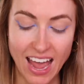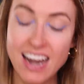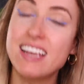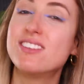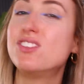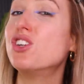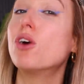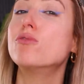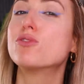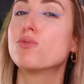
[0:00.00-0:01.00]
that is
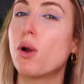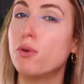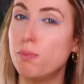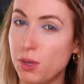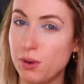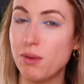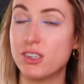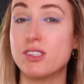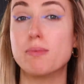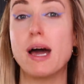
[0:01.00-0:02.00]
Jones Road Beauty,
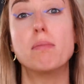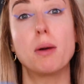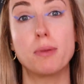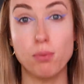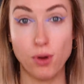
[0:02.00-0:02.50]
which is by Bobbi